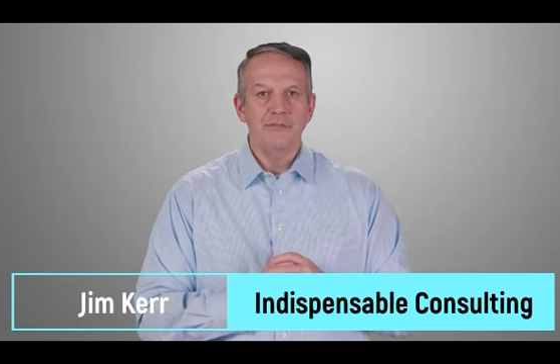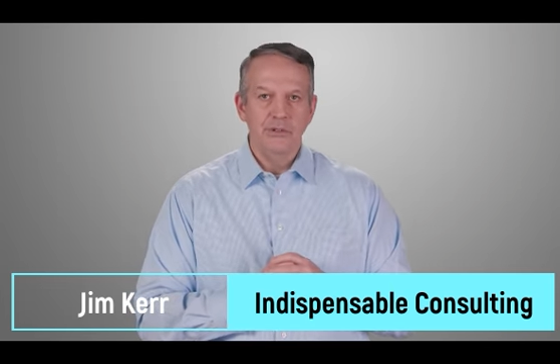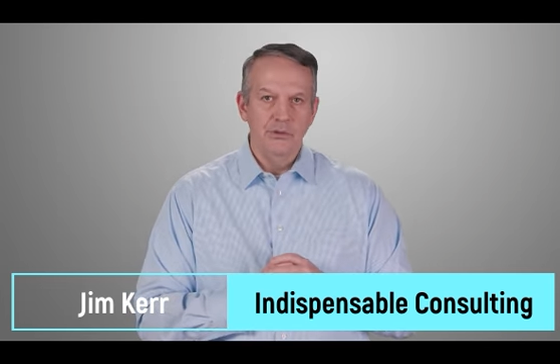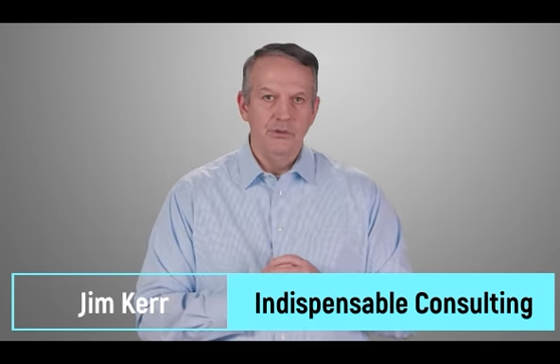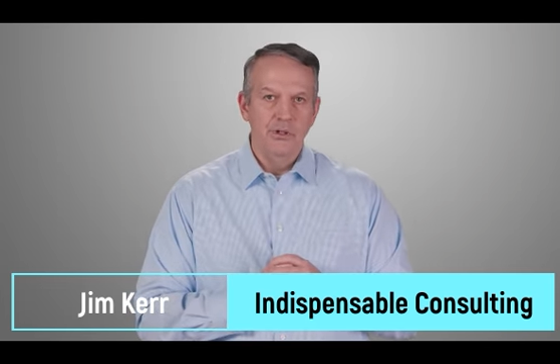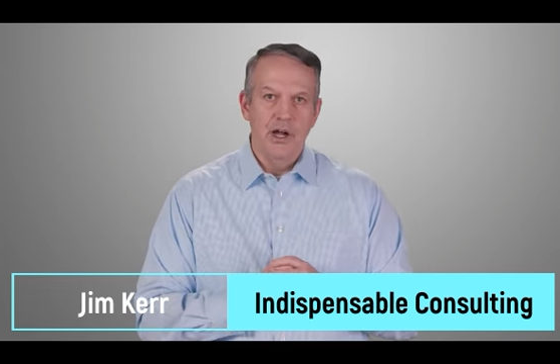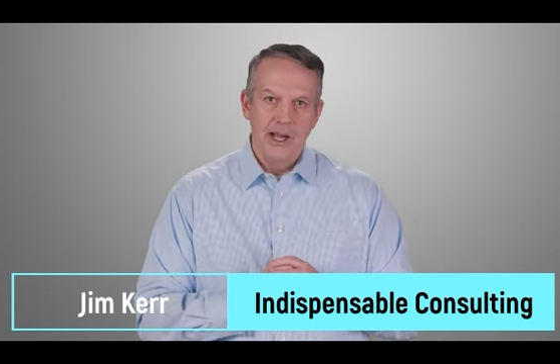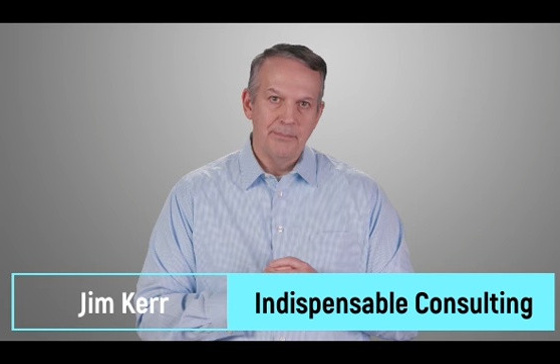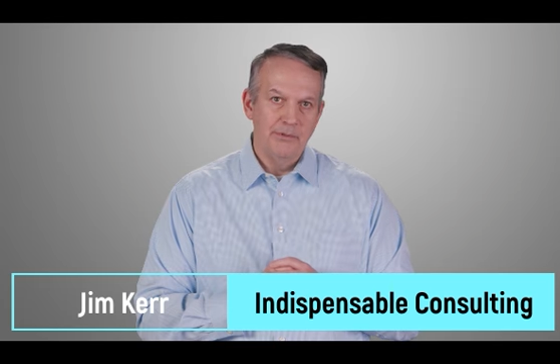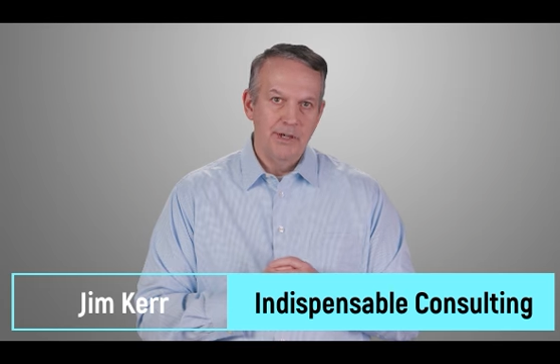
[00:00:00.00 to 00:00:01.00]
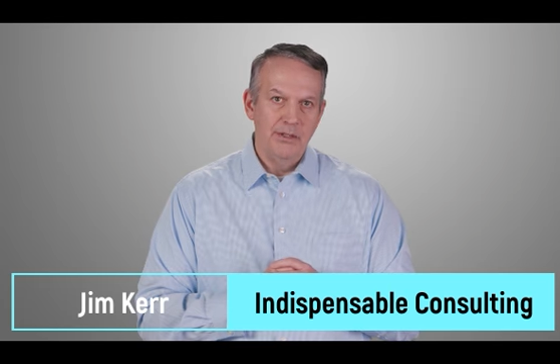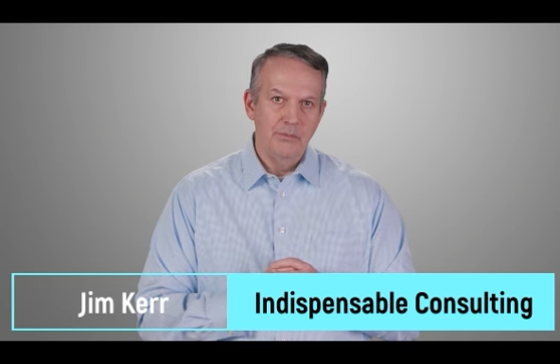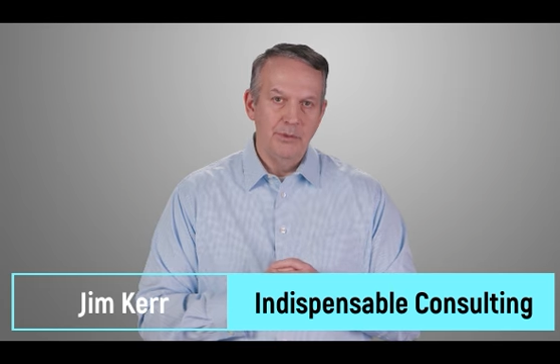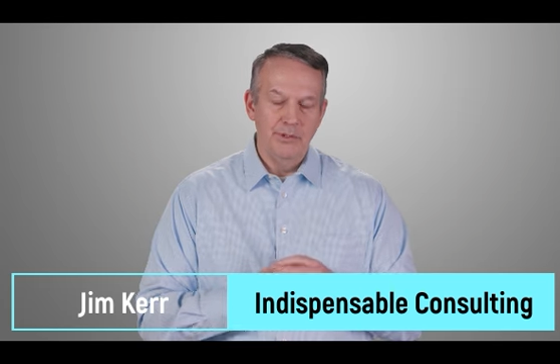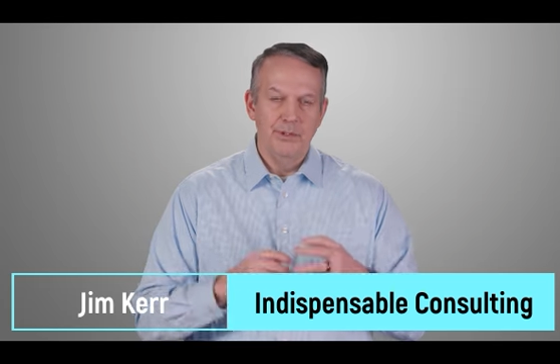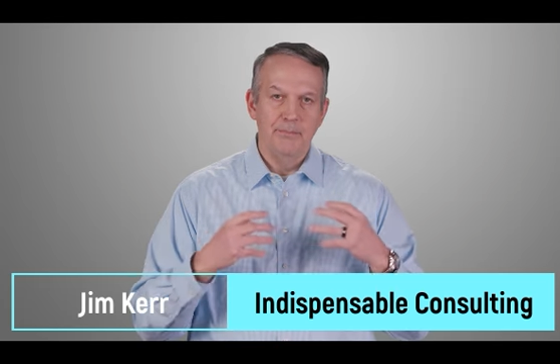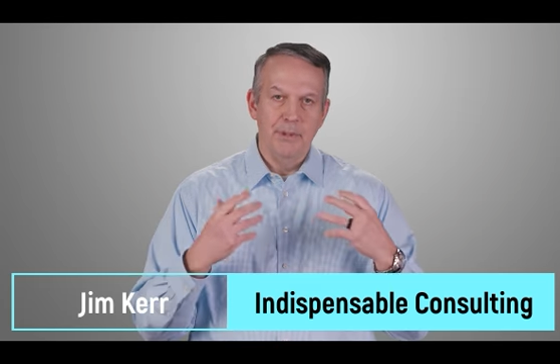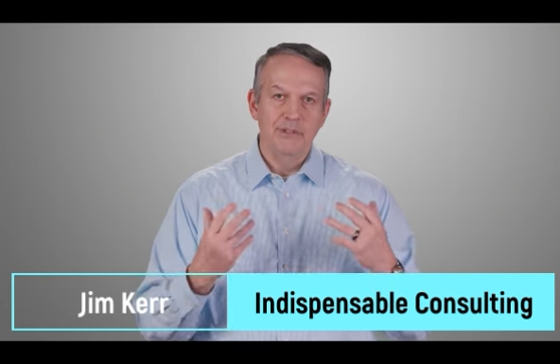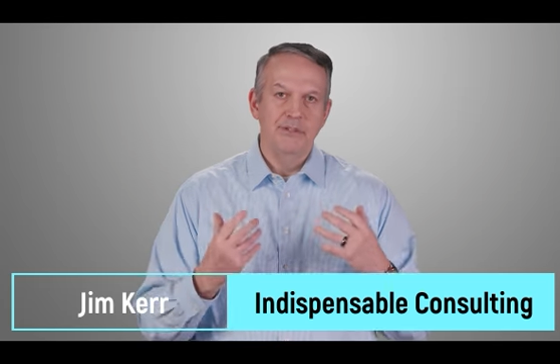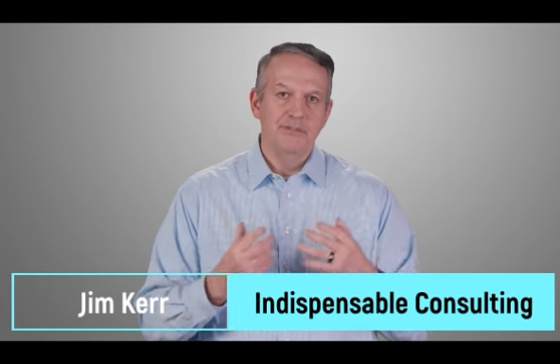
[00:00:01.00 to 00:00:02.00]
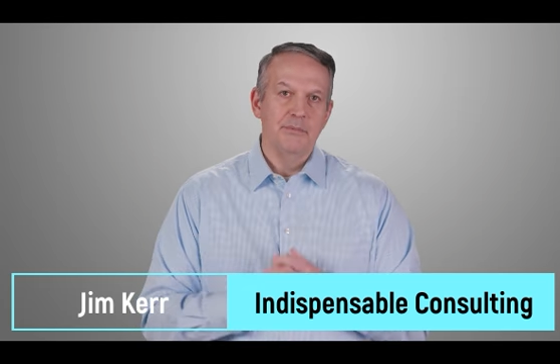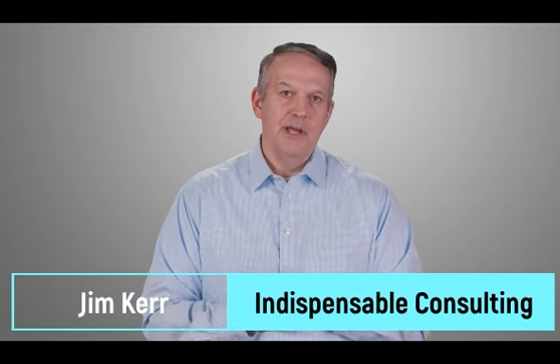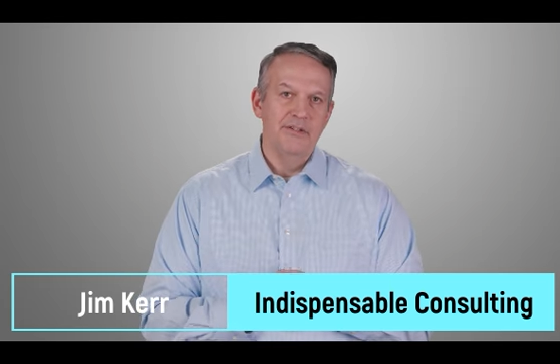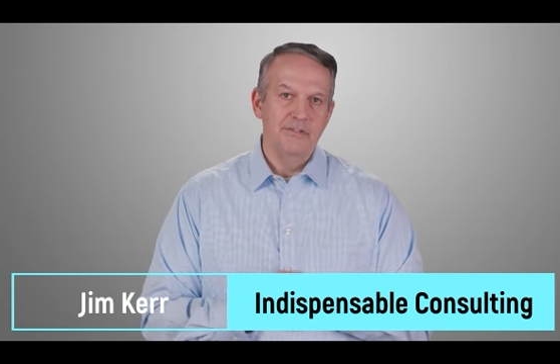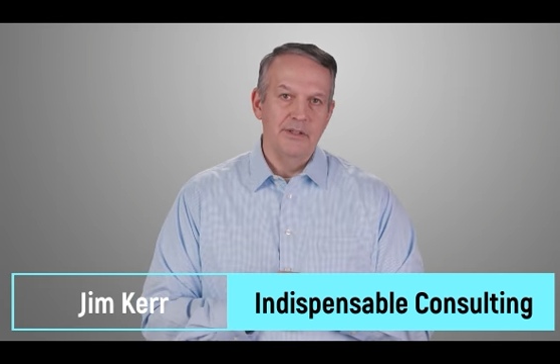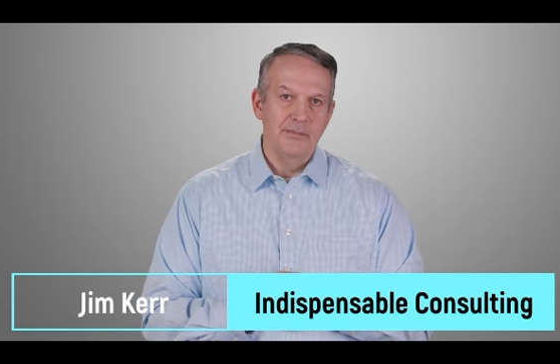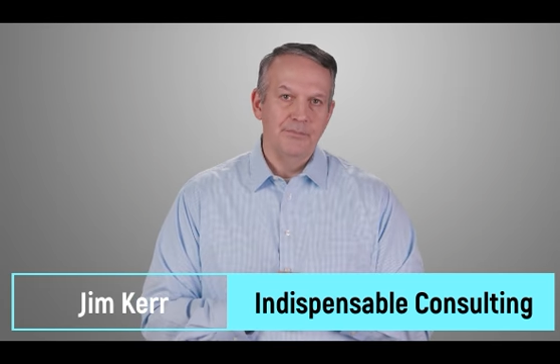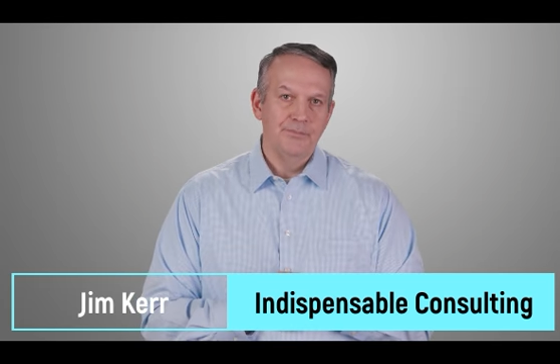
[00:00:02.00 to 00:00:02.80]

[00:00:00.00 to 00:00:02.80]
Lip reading: for you to operate with an abundance mindset.